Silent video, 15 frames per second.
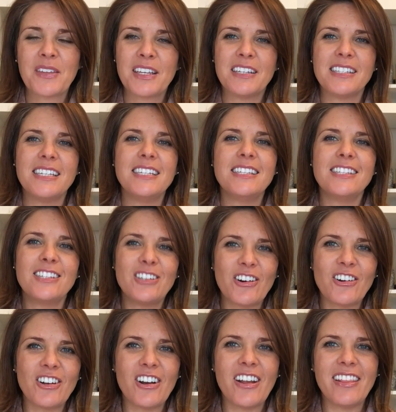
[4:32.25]
Because he
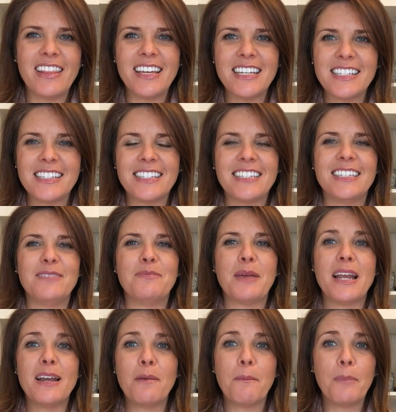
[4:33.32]
started on this and he
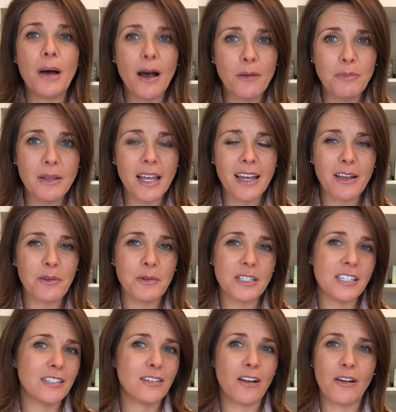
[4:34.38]
made it public,
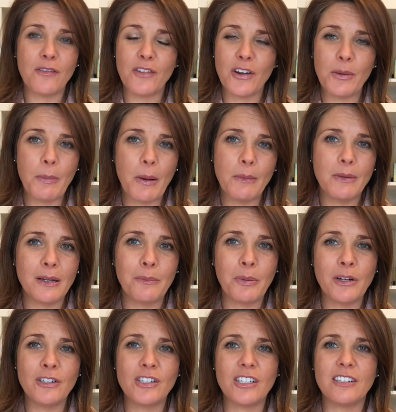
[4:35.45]
which he's not a very public
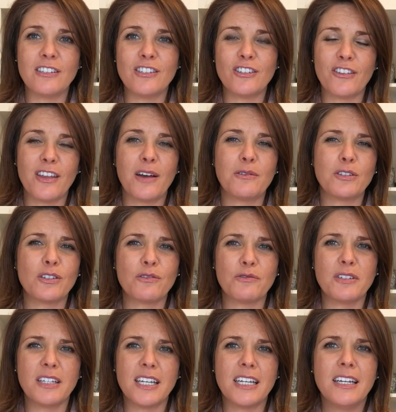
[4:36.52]
person, so that was a
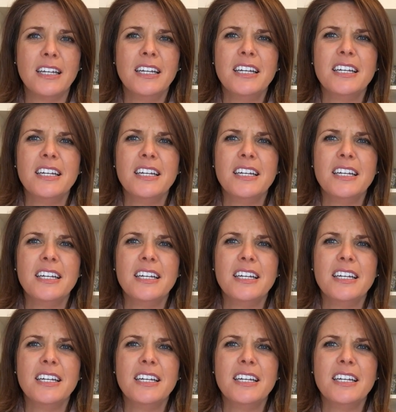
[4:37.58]
really